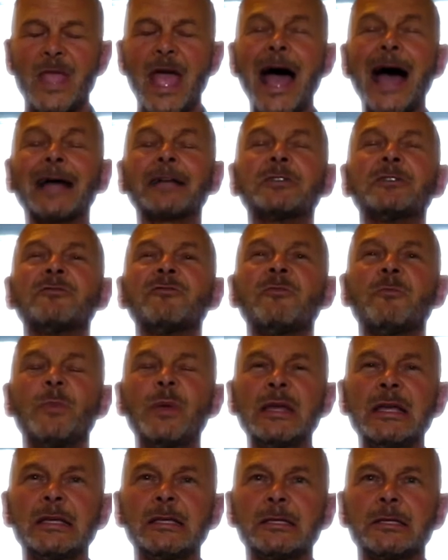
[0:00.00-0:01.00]
Active
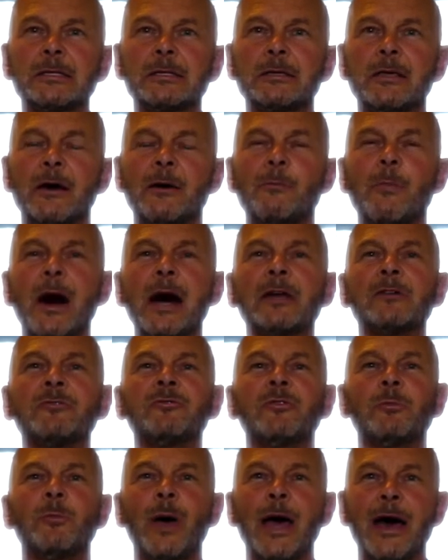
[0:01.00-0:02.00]
Peace, A
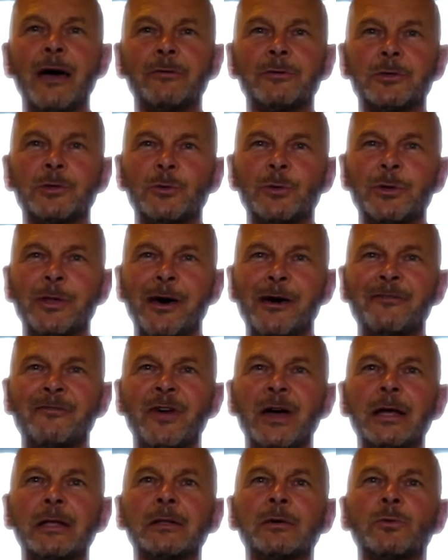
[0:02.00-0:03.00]
Mindful Path to a
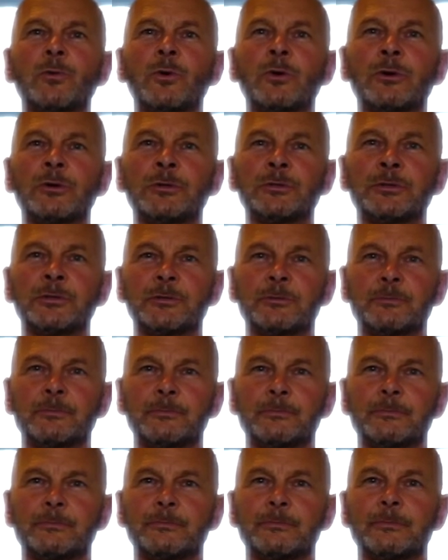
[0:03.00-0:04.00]
Nonviolent World.
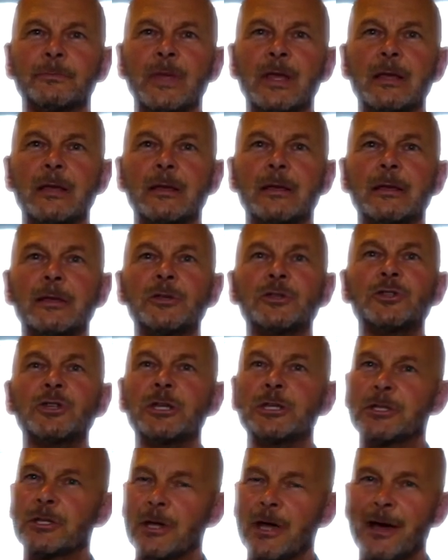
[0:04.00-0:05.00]
By?
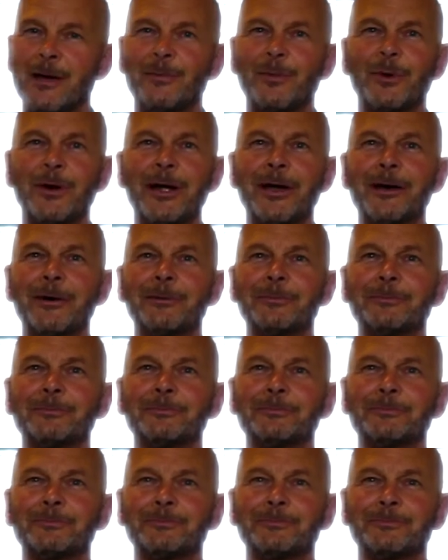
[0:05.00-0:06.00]
G. Scott Brown.
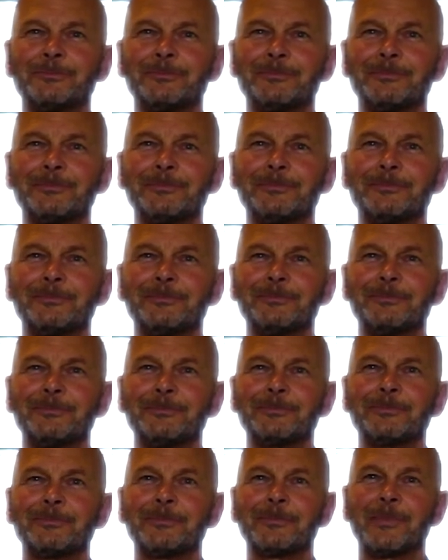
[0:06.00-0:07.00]
All right. Thank
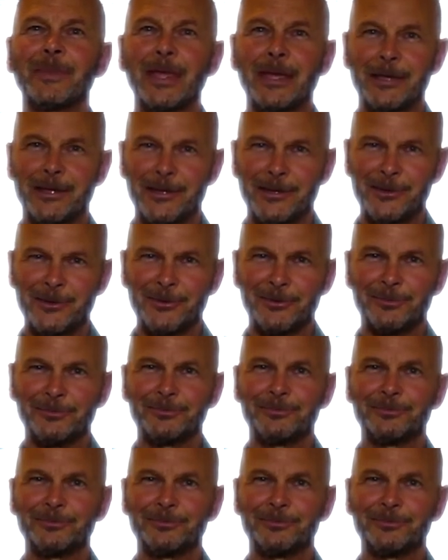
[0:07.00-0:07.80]
you. Thank you.